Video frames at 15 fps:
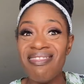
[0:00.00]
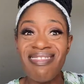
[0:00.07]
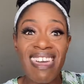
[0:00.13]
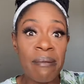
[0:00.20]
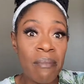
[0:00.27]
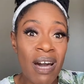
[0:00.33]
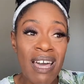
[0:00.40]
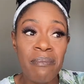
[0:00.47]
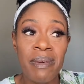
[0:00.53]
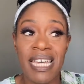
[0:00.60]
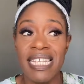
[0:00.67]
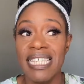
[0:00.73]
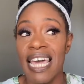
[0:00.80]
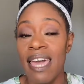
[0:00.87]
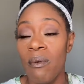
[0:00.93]
There might be a
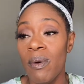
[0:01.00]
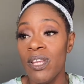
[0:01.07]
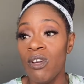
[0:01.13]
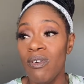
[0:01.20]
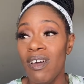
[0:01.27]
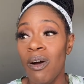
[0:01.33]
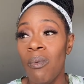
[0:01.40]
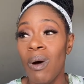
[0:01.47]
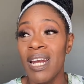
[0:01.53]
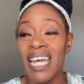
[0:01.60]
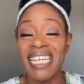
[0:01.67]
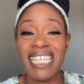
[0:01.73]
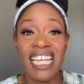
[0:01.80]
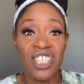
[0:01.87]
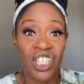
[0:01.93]
day when your little one
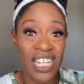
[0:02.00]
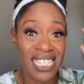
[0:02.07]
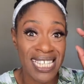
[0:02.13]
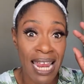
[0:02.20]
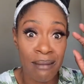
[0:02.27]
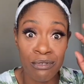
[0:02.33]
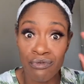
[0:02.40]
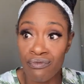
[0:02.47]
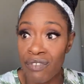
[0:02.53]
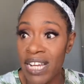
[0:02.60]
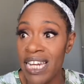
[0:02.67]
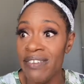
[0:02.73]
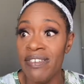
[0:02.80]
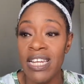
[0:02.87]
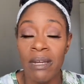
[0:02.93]
has actually slept
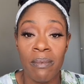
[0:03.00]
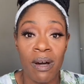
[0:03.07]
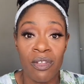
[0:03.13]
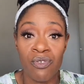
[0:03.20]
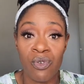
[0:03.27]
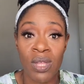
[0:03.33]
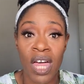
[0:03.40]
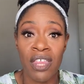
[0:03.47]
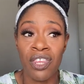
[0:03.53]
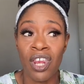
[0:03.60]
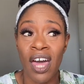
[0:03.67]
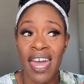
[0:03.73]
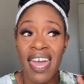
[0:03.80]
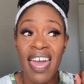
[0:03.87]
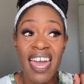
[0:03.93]
really, really well through that
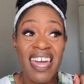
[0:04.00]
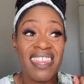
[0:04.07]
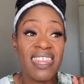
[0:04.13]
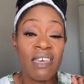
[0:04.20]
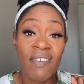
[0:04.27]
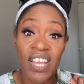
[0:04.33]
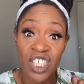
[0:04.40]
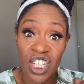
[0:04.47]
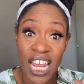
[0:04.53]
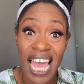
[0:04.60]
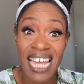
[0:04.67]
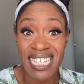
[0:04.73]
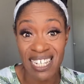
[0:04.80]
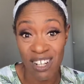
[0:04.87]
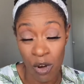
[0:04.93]
night and they've actually
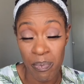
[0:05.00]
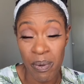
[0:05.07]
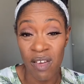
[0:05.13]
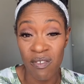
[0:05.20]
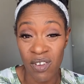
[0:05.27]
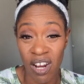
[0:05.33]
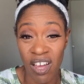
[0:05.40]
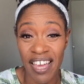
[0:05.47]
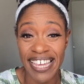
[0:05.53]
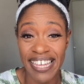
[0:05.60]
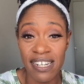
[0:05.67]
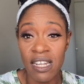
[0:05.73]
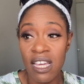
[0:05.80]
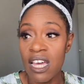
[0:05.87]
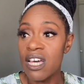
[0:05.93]
had a little bit of a
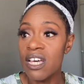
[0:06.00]
lie-in.